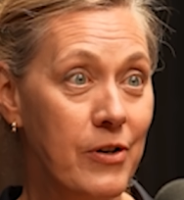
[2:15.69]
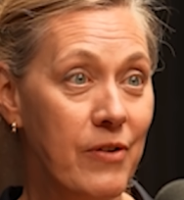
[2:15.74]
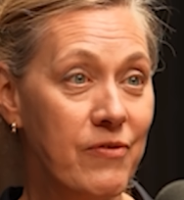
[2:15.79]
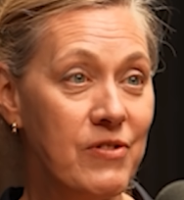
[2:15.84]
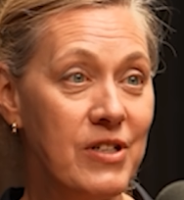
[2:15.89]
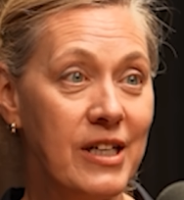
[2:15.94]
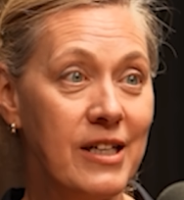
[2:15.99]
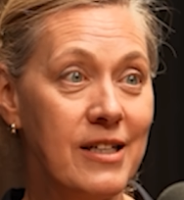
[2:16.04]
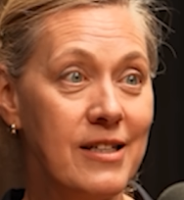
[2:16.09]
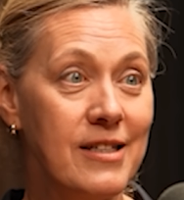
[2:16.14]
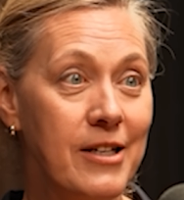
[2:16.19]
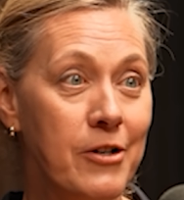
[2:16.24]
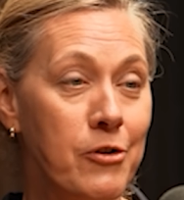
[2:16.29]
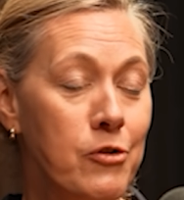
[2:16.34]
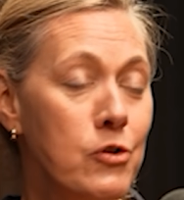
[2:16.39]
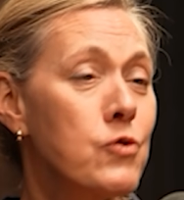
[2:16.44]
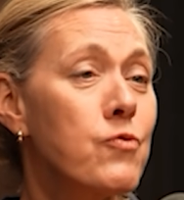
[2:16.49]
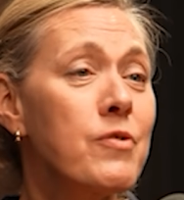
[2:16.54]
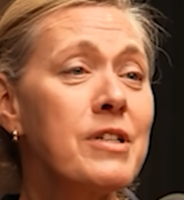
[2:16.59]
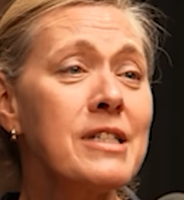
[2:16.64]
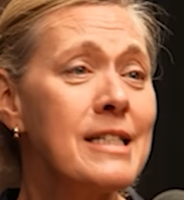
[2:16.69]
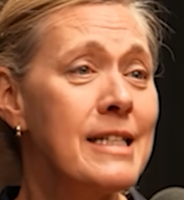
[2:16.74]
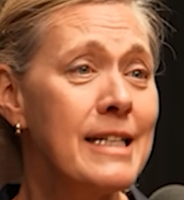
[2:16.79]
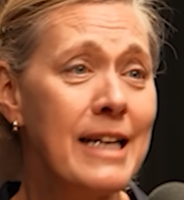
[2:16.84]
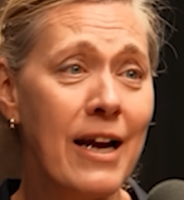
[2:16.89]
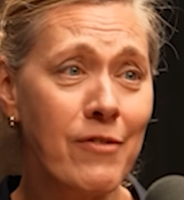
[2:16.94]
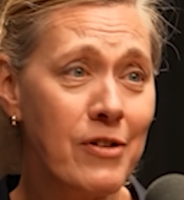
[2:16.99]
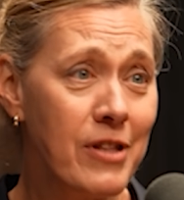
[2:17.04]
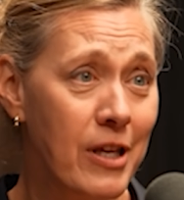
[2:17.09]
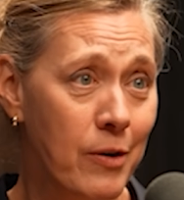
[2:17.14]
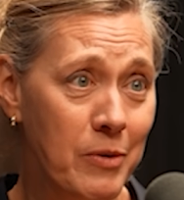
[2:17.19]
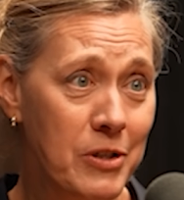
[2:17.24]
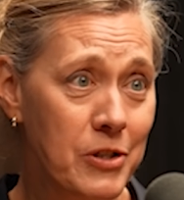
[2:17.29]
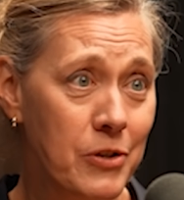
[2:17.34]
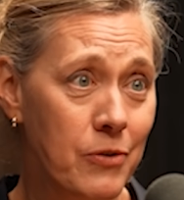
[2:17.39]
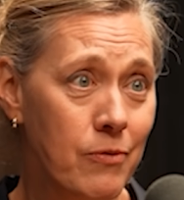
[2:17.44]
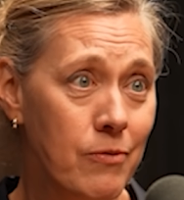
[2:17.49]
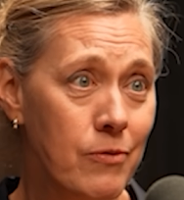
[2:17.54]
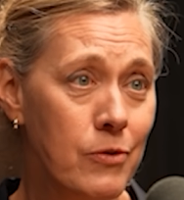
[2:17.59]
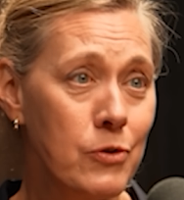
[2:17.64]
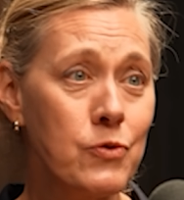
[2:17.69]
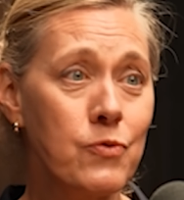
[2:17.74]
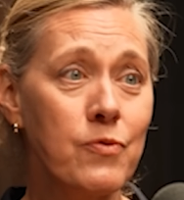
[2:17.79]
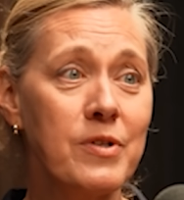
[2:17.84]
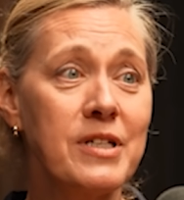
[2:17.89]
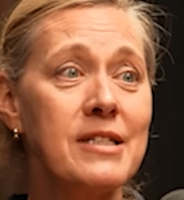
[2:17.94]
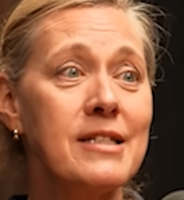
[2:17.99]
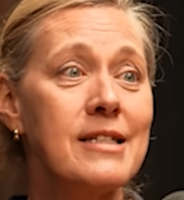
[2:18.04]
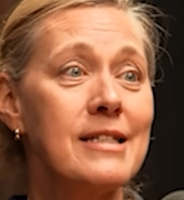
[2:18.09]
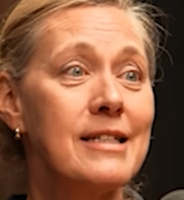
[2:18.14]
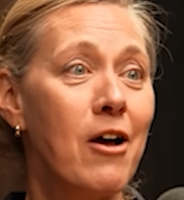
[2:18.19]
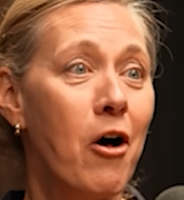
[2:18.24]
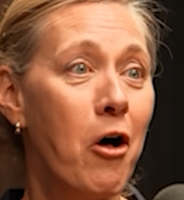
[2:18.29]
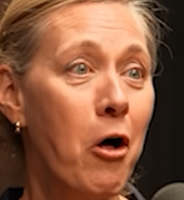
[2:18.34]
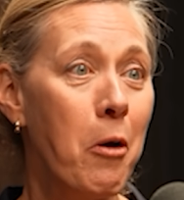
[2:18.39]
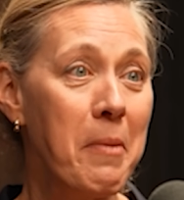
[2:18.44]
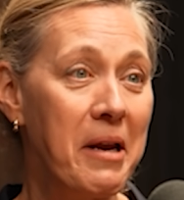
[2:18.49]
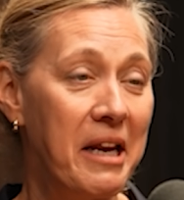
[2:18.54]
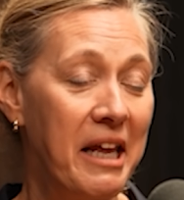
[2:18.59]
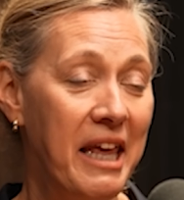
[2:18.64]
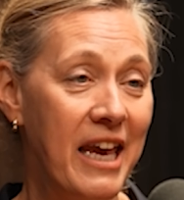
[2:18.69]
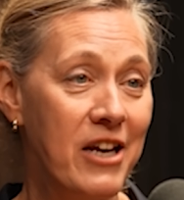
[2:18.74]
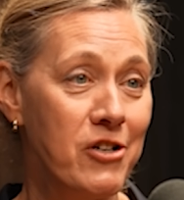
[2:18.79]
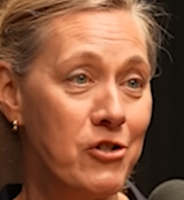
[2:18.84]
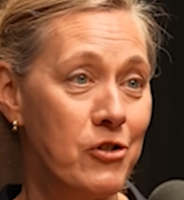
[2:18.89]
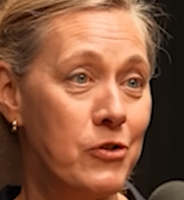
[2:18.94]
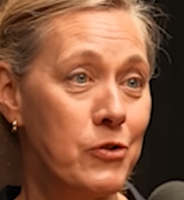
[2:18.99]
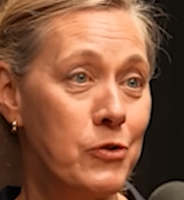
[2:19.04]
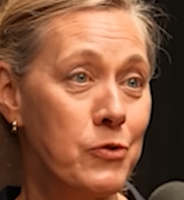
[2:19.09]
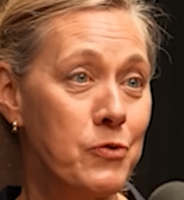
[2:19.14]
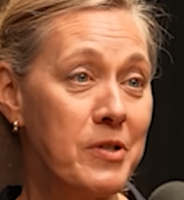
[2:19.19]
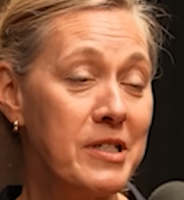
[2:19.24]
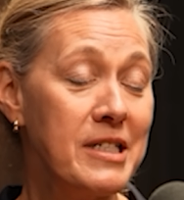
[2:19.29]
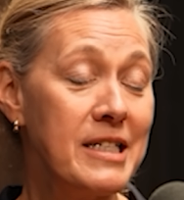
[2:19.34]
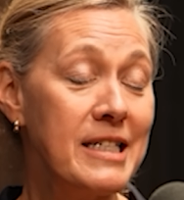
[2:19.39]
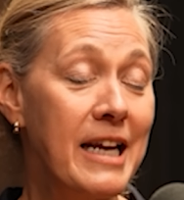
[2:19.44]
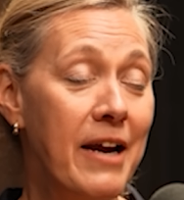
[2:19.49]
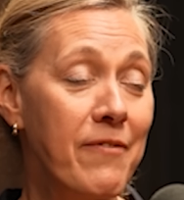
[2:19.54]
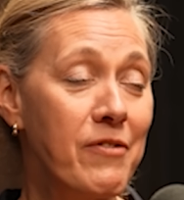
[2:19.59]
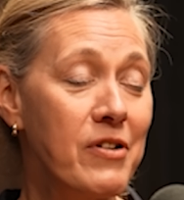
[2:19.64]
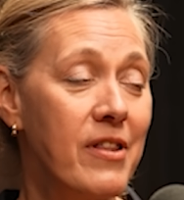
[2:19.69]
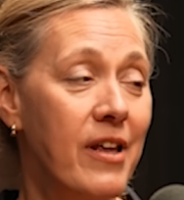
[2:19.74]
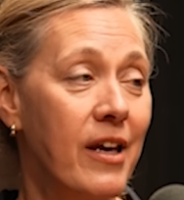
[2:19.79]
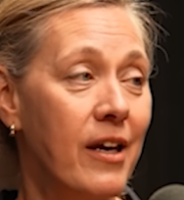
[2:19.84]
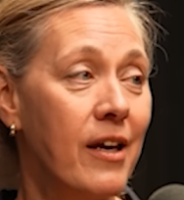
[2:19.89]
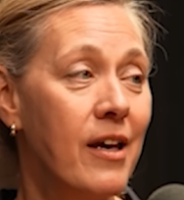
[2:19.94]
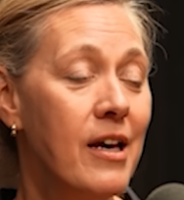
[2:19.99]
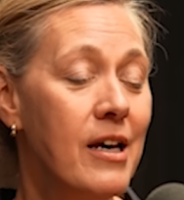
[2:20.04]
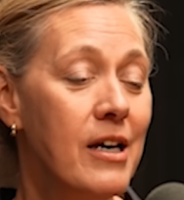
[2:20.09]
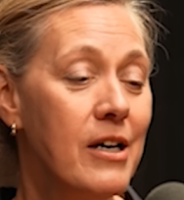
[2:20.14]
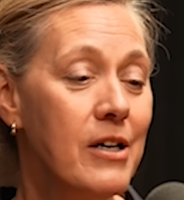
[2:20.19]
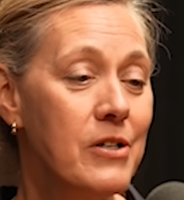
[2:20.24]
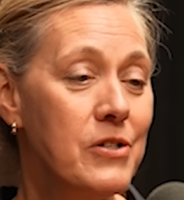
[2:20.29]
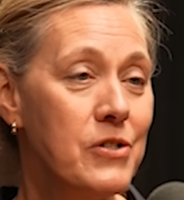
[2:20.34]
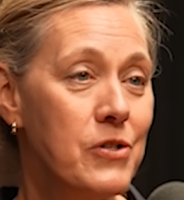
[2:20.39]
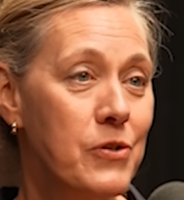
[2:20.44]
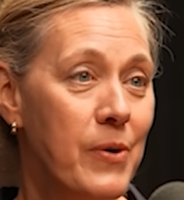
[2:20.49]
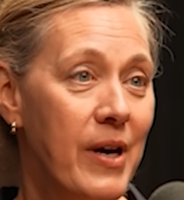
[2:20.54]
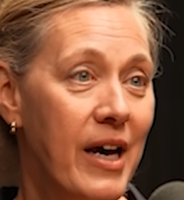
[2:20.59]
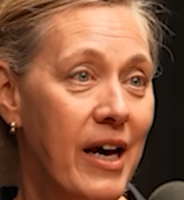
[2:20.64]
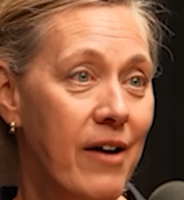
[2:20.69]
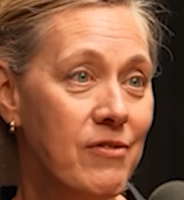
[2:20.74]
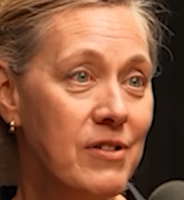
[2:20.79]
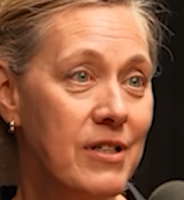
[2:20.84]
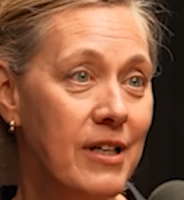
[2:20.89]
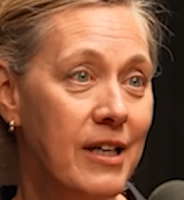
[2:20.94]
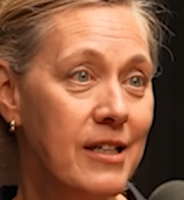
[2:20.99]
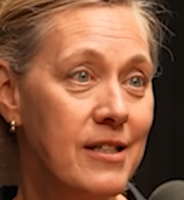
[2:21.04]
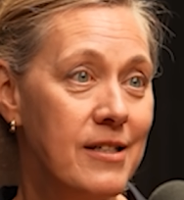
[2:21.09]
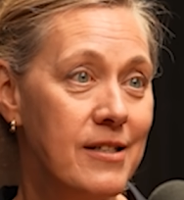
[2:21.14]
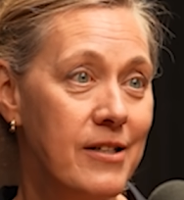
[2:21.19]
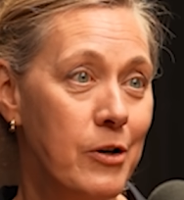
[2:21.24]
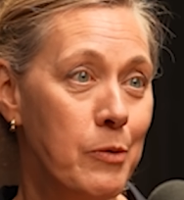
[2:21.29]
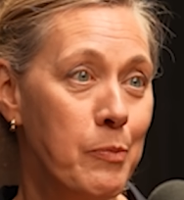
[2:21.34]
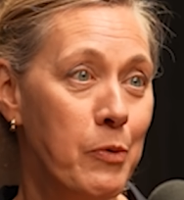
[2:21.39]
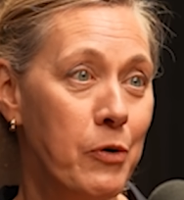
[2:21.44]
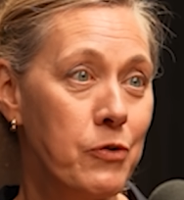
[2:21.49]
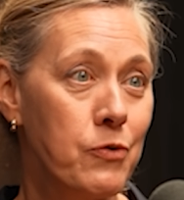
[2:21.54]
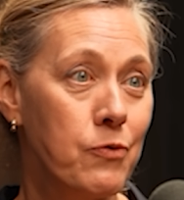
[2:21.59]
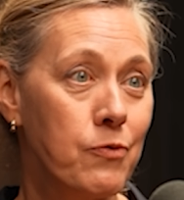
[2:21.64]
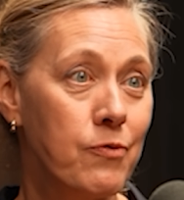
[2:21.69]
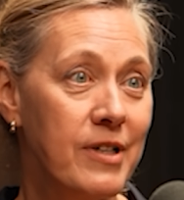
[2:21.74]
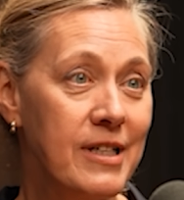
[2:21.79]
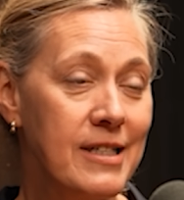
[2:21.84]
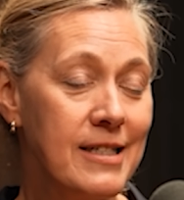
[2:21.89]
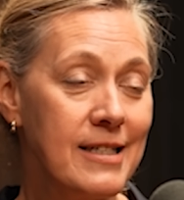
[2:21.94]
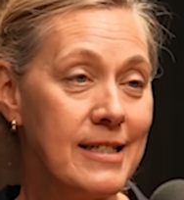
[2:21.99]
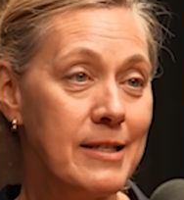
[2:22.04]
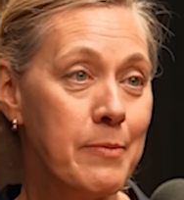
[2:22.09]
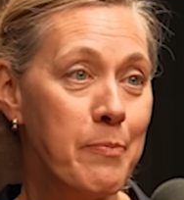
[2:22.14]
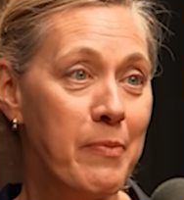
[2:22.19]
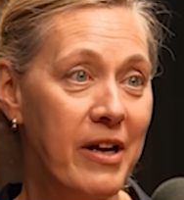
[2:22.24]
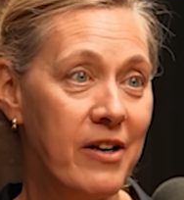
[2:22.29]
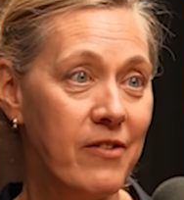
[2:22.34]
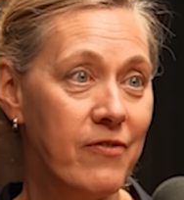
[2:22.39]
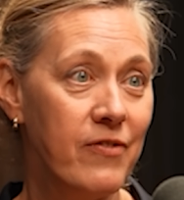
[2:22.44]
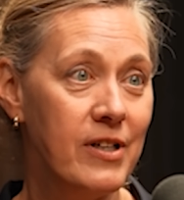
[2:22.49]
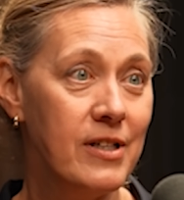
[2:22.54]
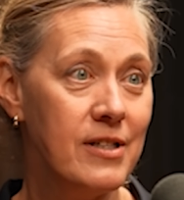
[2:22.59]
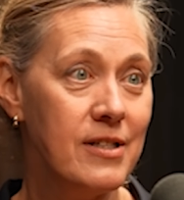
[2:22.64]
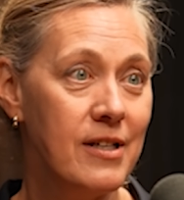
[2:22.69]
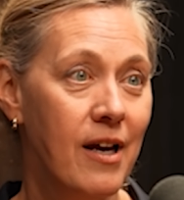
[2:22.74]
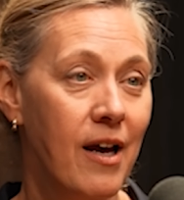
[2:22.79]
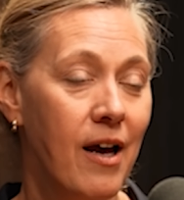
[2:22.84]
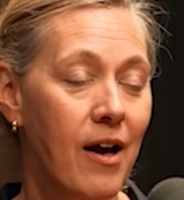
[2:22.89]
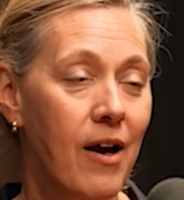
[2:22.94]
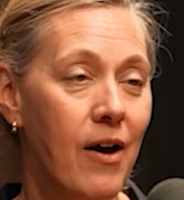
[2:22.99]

You have to consider there's risks in everything we do. There's risks in all medications. There's risks in everything, so you have to consider both risks and benefits.